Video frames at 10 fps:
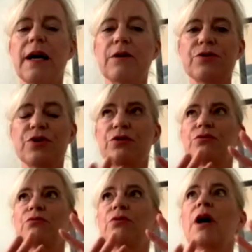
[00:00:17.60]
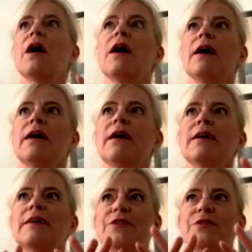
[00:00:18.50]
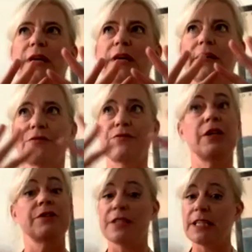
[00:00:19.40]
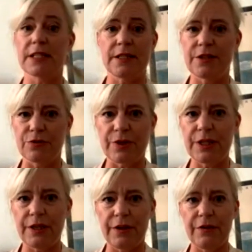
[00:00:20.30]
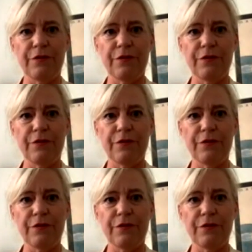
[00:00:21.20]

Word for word: allows you to get a 360-degree